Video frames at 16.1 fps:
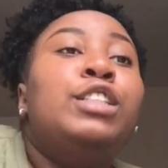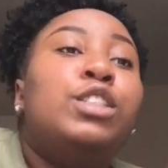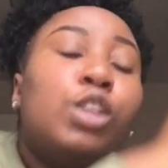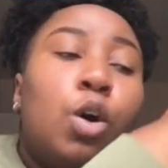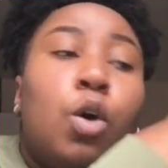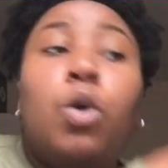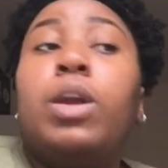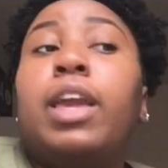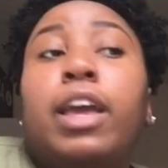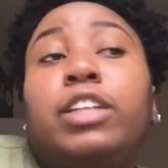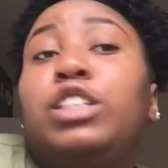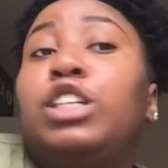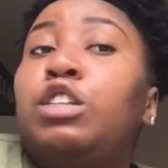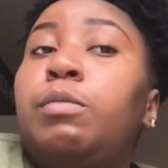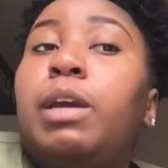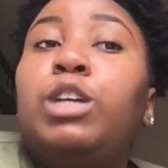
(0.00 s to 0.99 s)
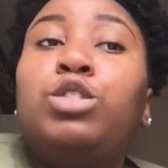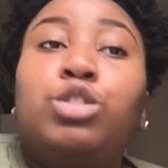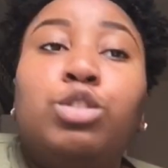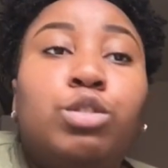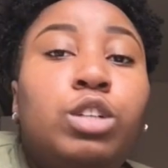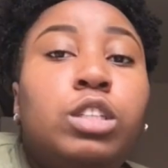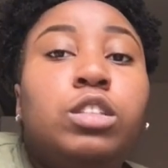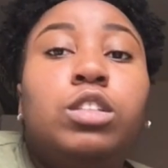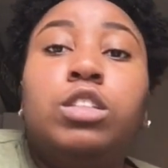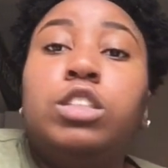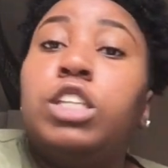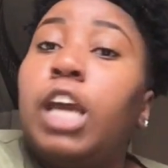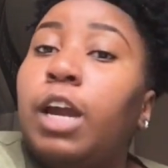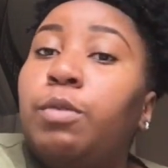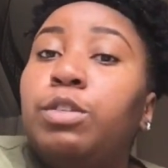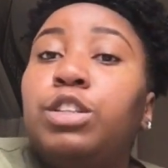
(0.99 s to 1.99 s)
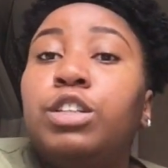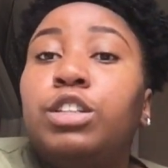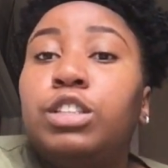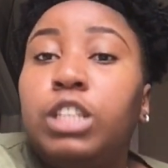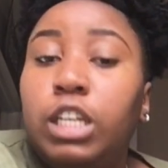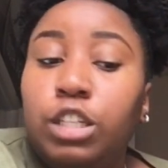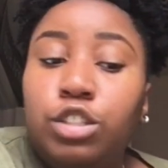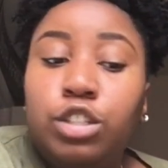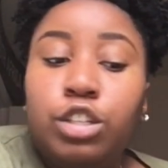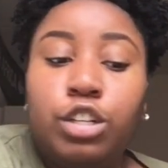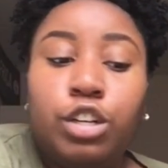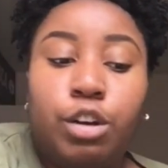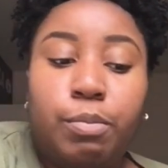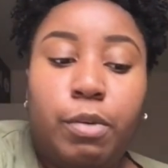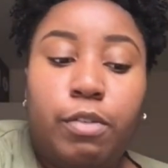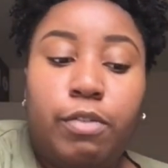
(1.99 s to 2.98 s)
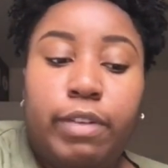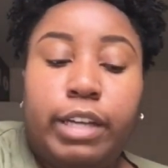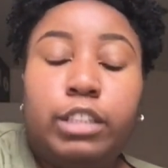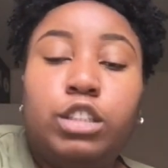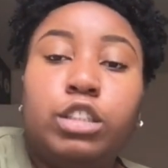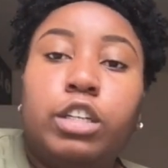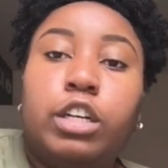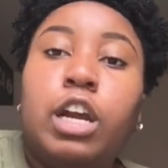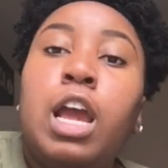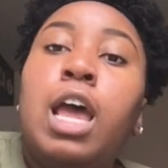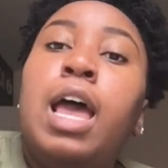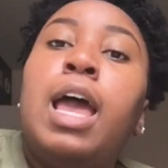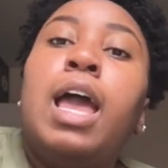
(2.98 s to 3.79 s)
So yeah, just make sure to check with your teacher, your professor,